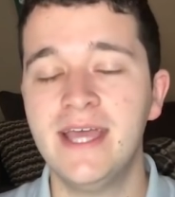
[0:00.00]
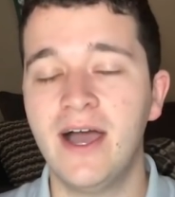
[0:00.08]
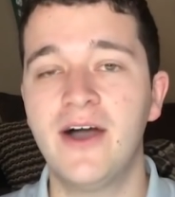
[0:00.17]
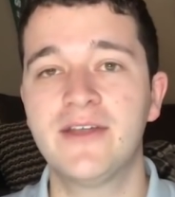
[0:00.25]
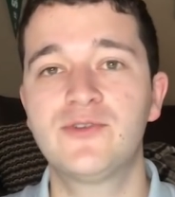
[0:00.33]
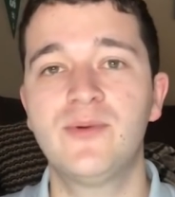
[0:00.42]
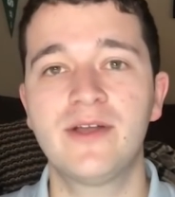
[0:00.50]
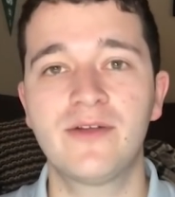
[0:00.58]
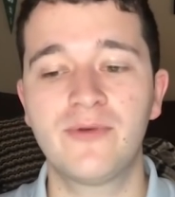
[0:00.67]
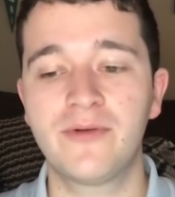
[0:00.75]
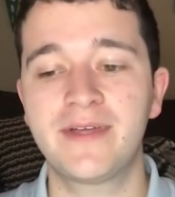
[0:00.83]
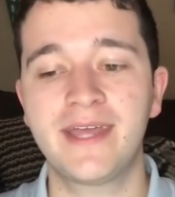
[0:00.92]
on Twitter,
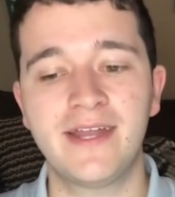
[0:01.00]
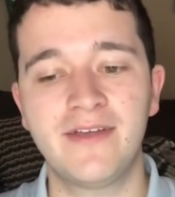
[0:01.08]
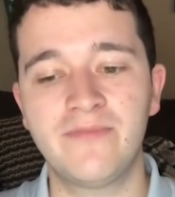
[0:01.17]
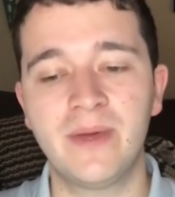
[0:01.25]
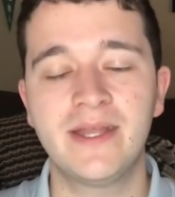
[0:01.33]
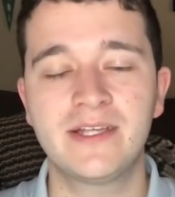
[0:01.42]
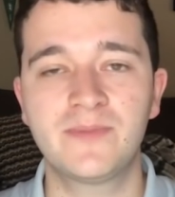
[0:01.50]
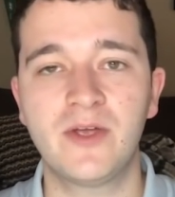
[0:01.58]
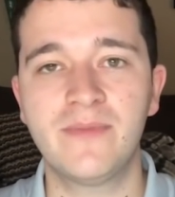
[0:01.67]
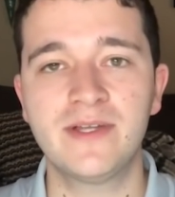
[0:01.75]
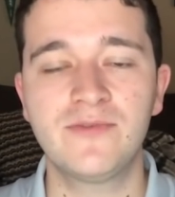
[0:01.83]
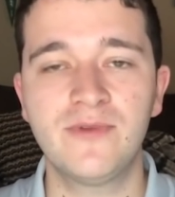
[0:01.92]
where we kind of have been
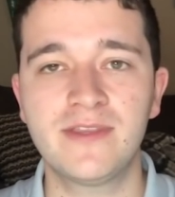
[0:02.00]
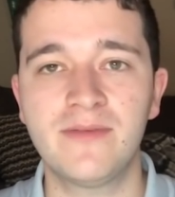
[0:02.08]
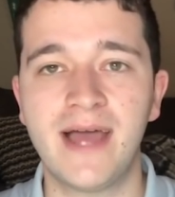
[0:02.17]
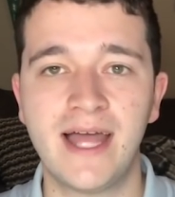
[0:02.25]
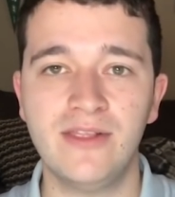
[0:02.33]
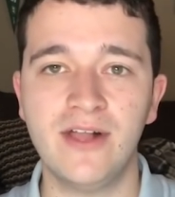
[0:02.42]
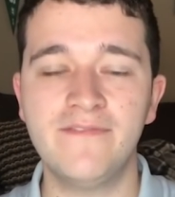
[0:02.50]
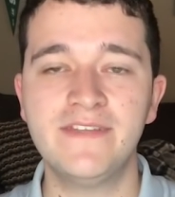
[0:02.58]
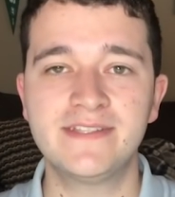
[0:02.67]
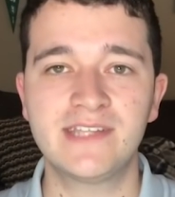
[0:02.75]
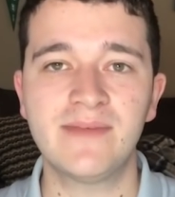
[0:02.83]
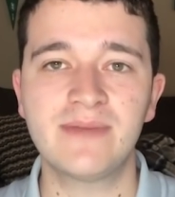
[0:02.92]
experimenting with them. I love
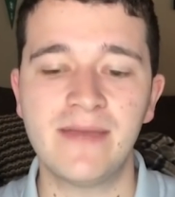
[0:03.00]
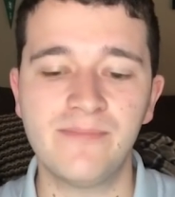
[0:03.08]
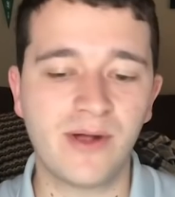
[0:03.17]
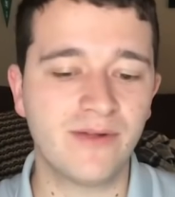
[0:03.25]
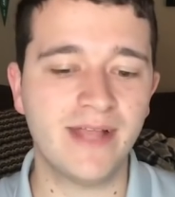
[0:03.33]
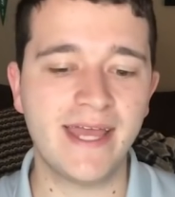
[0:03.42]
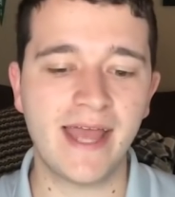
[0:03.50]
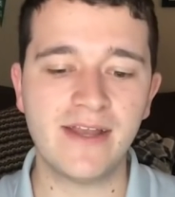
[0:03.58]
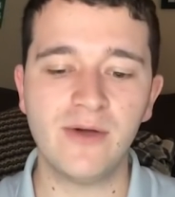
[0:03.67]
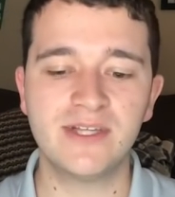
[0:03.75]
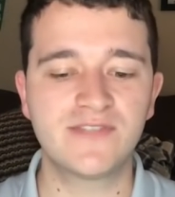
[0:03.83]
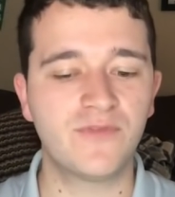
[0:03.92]
the same game parlay. I
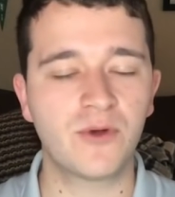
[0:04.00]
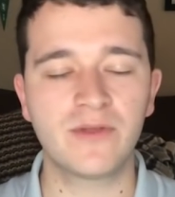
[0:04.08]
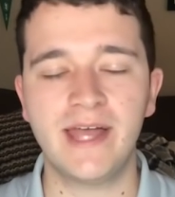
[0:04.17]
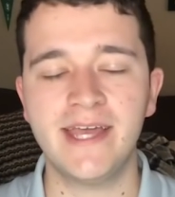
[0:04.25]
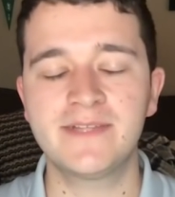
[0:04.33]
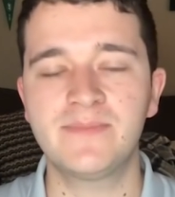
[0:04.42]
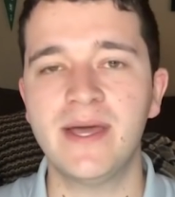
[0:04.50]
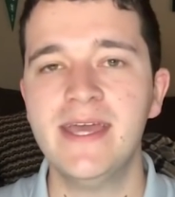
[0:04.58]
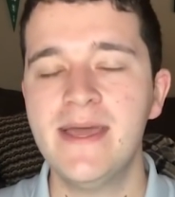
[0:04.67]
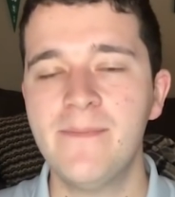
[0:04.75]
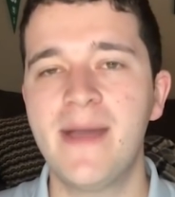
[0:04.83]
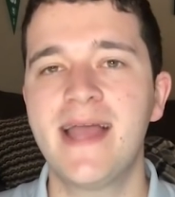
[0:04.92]
know it's 4 legs, but
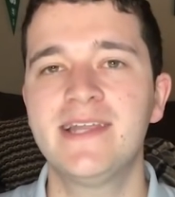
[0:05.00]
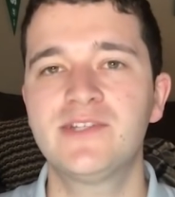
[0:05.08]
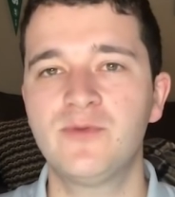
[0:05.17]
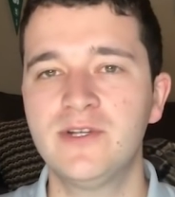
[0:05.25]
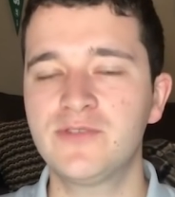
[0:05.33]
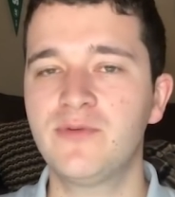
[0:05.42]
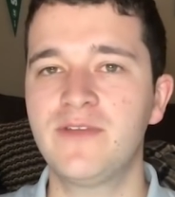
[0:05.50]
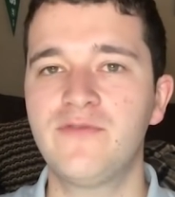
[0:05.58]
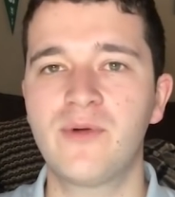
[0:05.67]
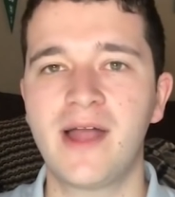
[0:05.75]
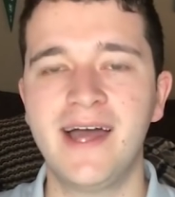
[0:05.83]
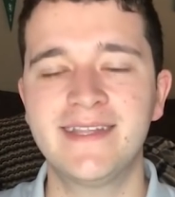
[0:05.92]
minus
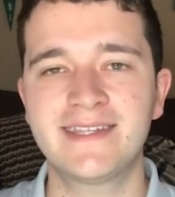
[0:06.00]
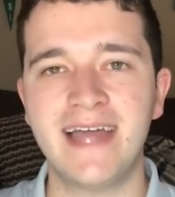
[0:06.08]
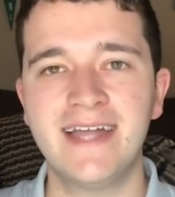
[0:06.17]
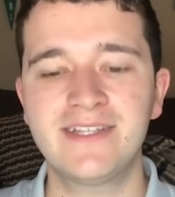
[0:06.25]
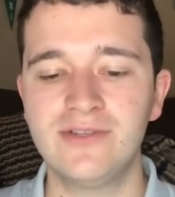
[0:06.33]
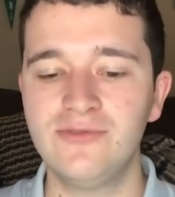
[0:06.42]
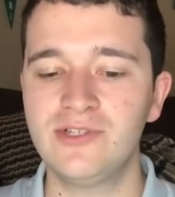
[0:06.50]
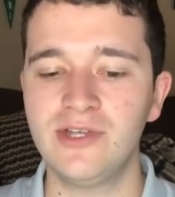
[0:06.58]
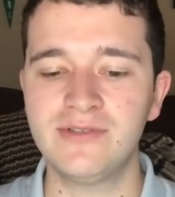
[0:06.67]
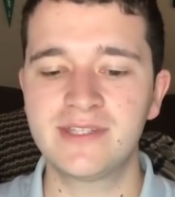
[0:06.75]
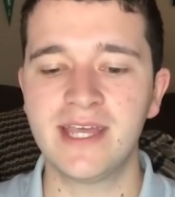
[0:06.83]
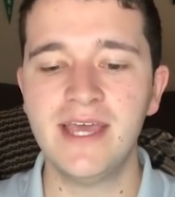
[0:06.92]
124 odds, not too
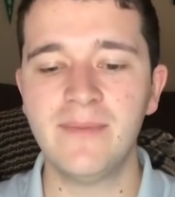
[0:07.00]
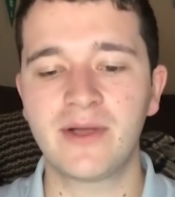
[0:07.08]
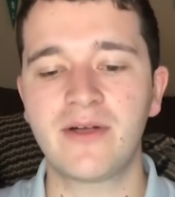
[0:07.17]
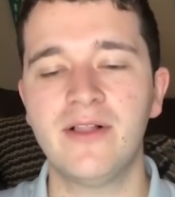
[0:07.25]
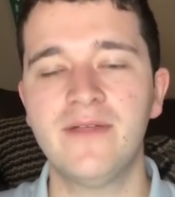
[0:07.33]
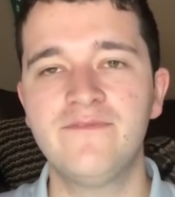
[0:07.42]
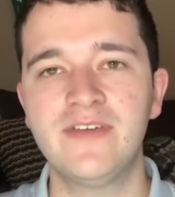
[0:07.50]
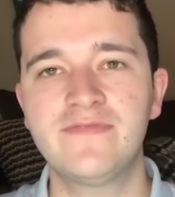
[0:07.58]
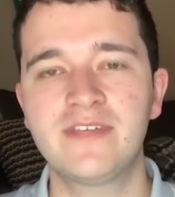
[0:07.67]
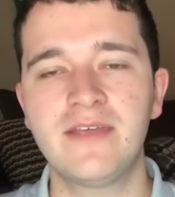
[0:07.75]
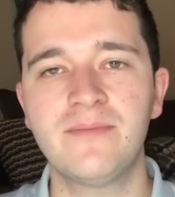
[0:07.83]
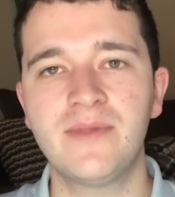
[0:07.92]
juiced. McCollum
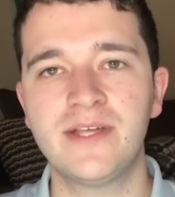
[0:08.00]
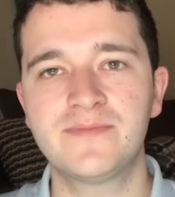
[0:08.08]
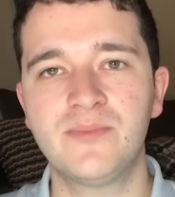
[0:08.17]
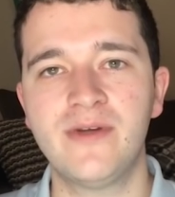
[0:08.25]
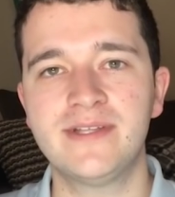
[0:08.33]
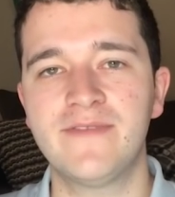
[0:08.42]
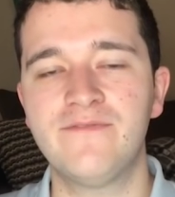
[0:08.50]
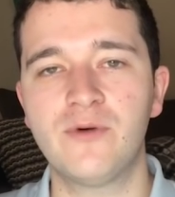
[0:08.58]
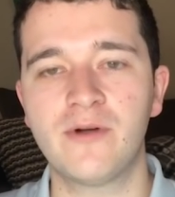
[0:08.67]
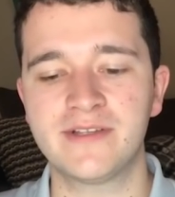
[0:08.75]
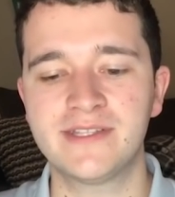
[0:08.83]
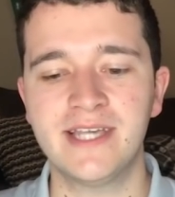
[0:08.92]
15 plus points and
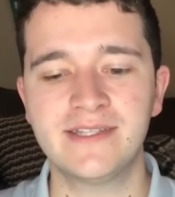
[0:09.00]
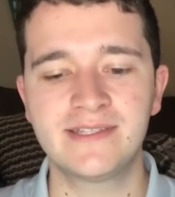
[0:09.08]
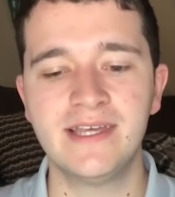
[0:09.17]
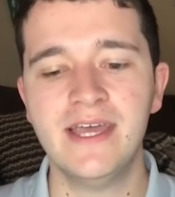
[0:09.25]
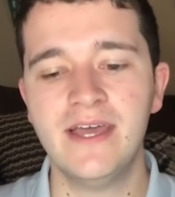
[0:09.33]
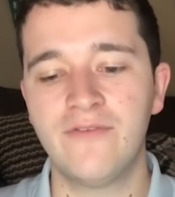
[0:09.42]
4 assists.